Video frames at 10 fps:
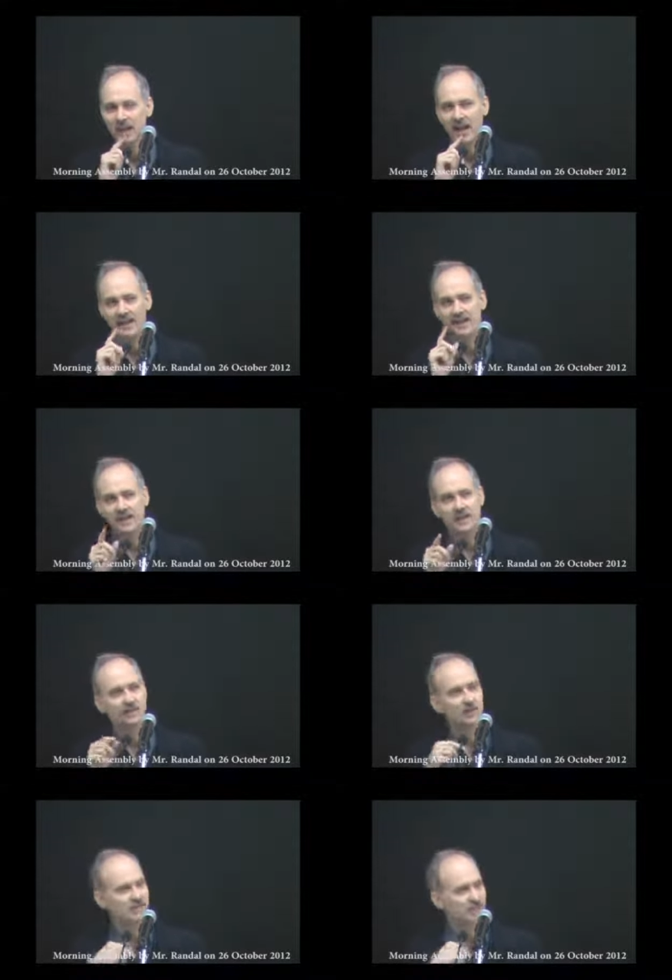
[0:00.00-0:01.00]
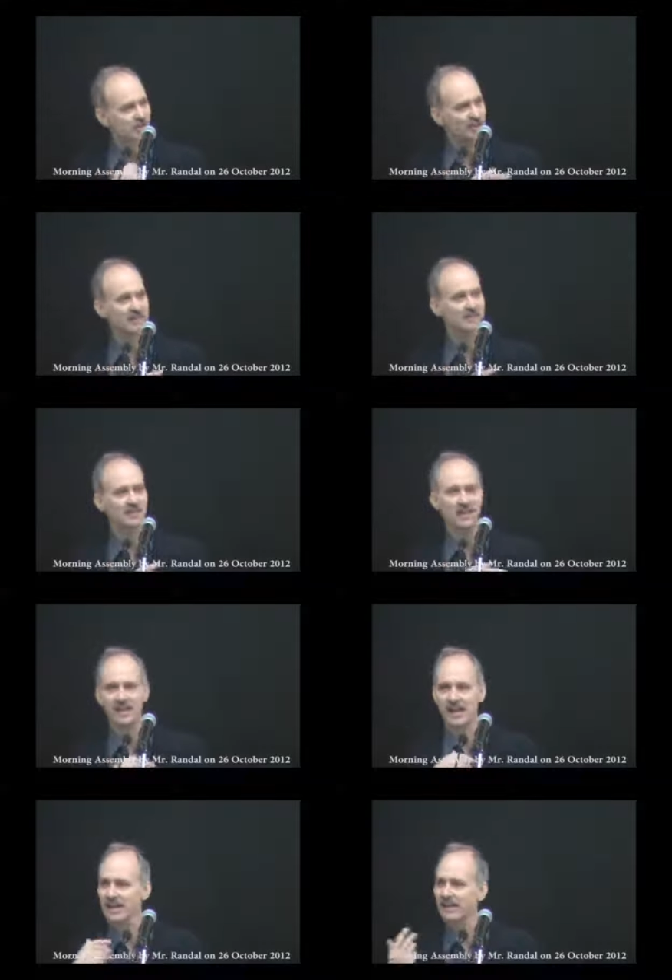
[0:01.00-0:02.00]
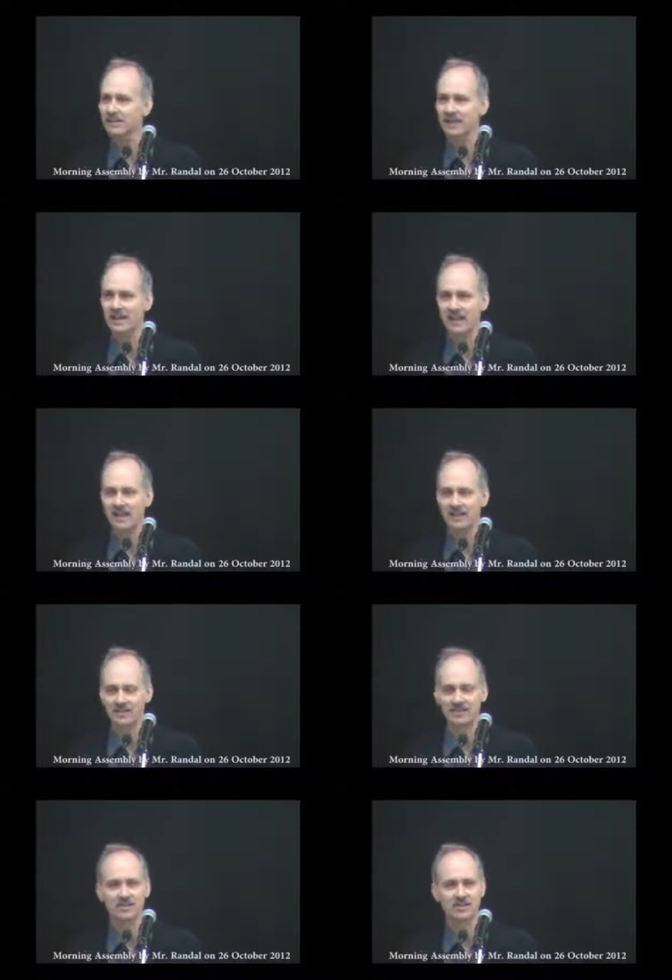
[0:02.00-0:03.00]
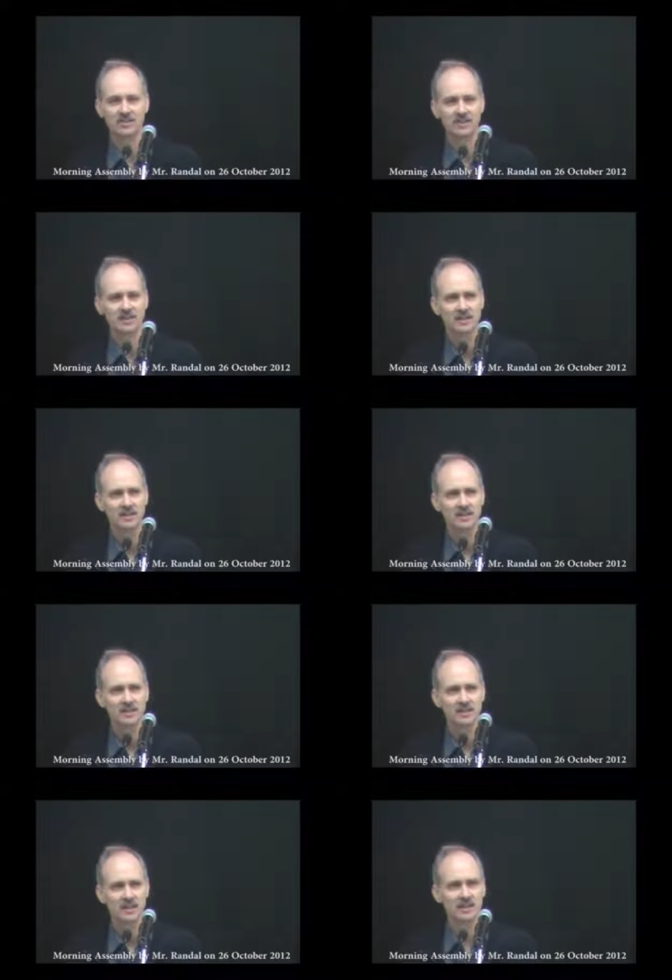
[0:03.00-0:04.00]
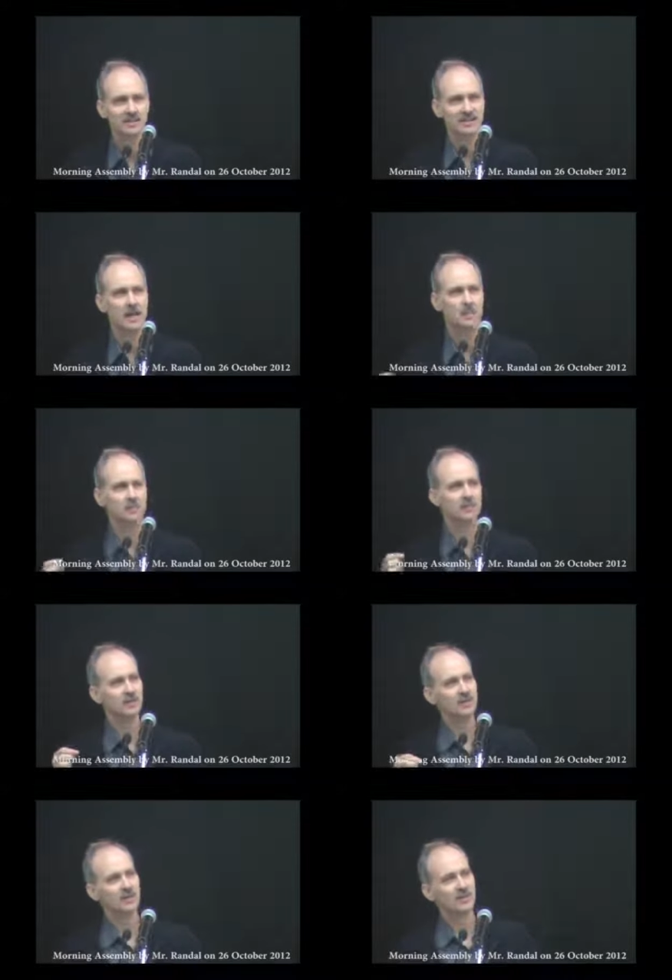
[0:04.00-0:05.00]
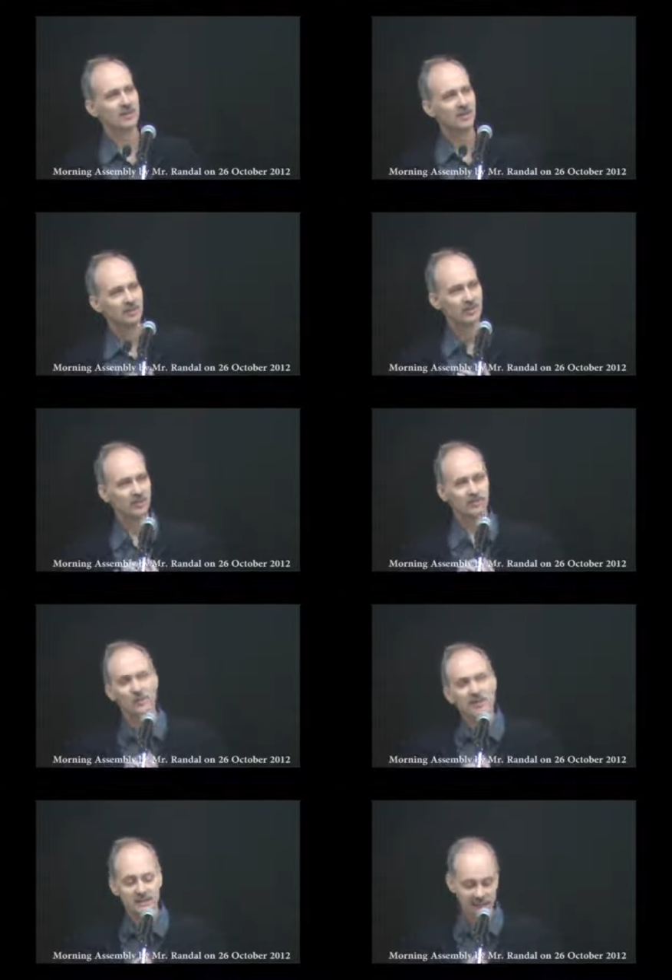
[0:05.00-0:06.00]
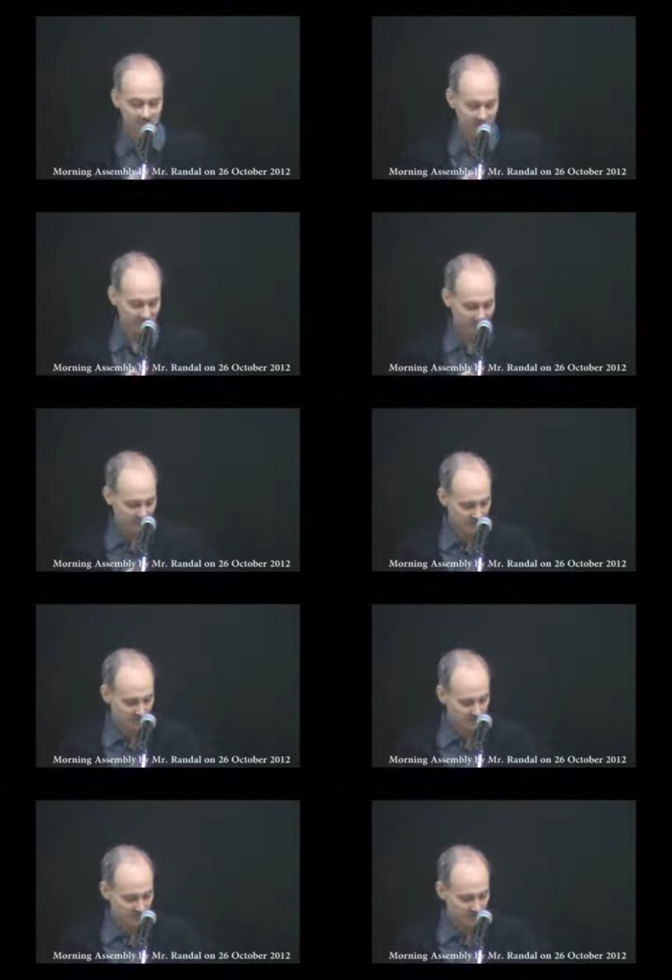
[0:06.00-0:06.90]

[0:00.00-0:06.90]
And he was just like anybody else, except for three things.